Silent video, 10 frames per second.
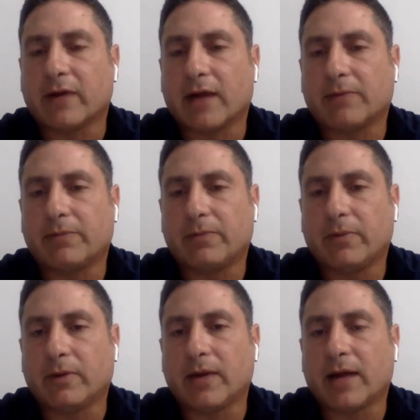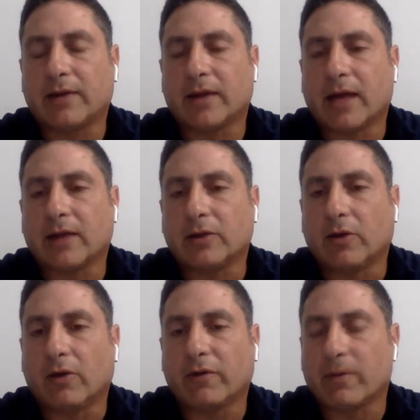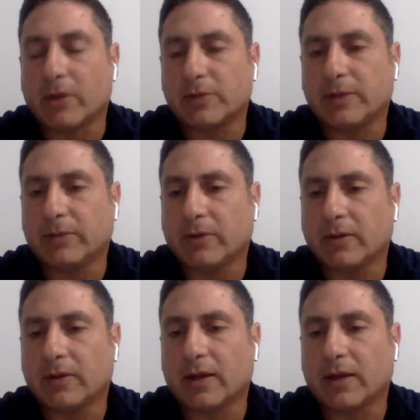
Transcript: They're not the end goal for most people.